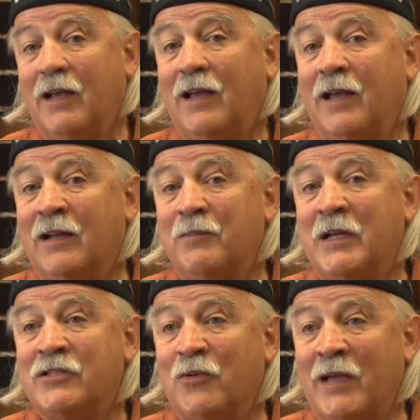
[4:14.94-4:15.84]
and it
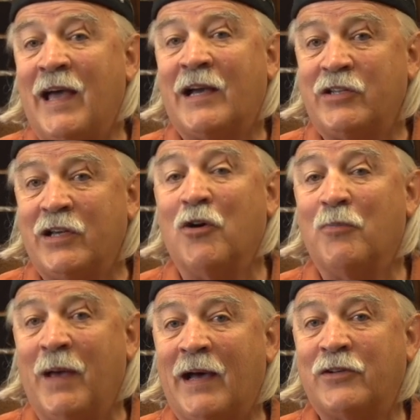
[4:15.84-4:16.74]
means that we actually go
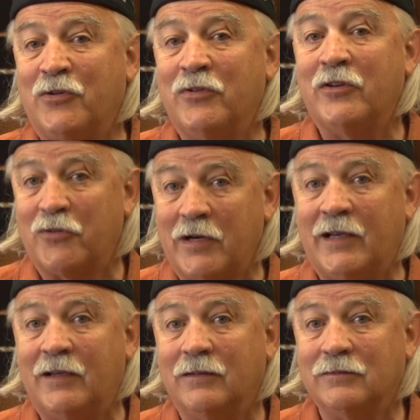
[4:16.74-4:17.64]
back to the
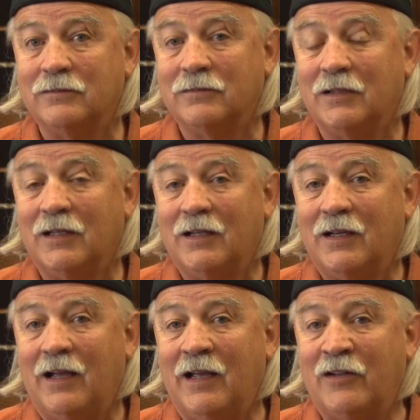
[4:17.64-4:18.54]
tree,
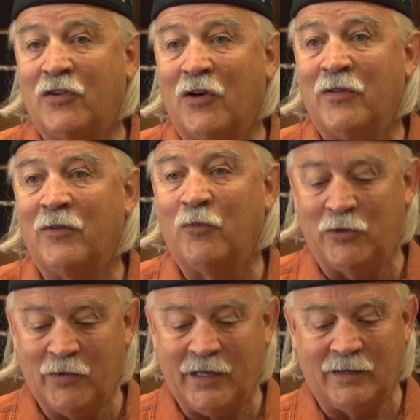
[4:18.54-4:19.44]
and so that
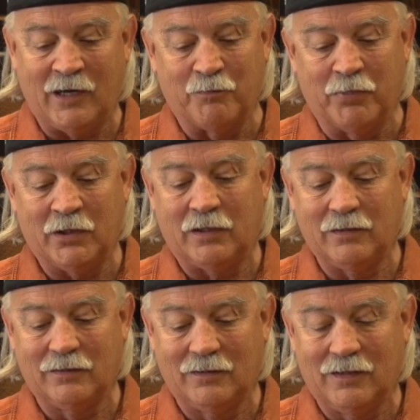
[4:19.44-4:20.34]
you get a little book
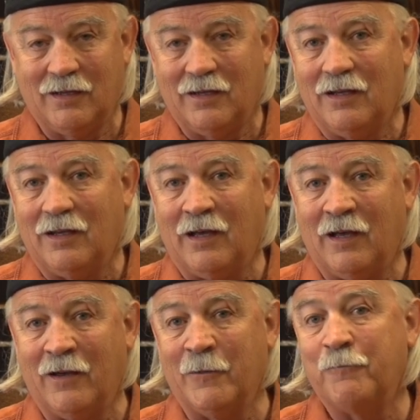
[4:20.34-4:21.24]

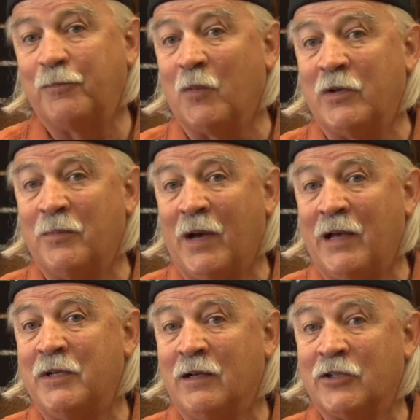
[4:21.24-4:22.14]
when you buy a
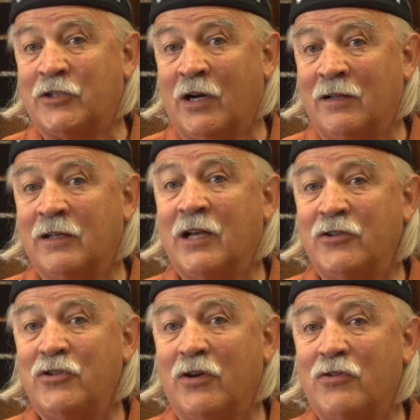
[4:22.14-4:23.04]
Bedell guitar that
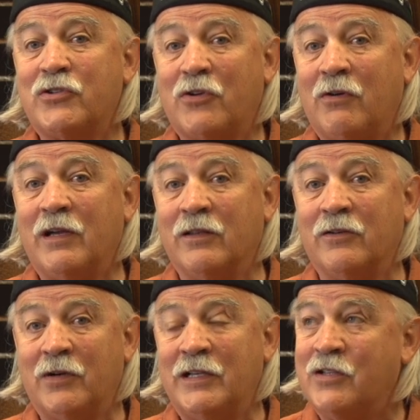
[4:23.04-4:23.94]
tells you the whole story of the
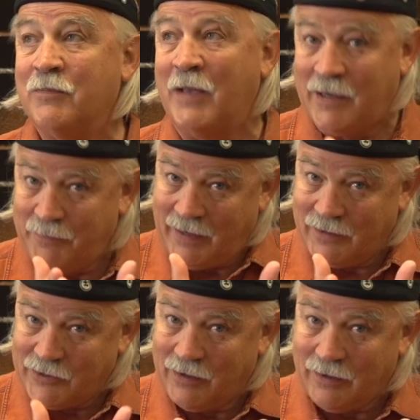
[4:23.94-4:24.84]
trees that make up that
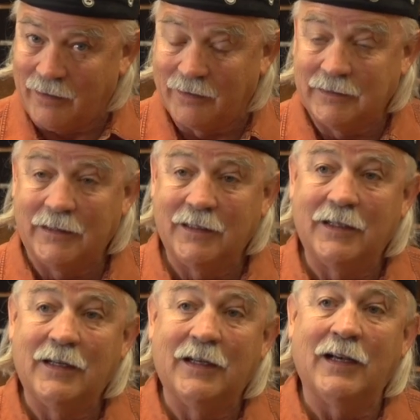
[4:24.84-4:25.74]
guitar.
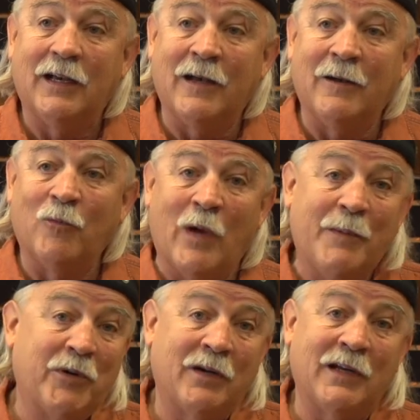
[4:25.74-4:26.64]

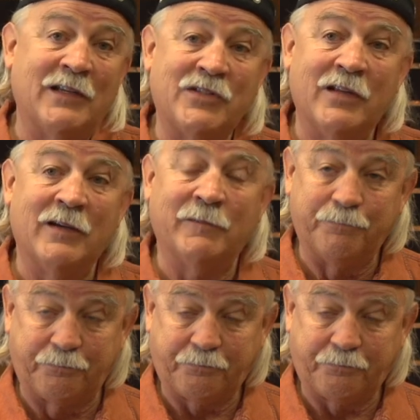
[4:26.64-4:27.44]
Weber is the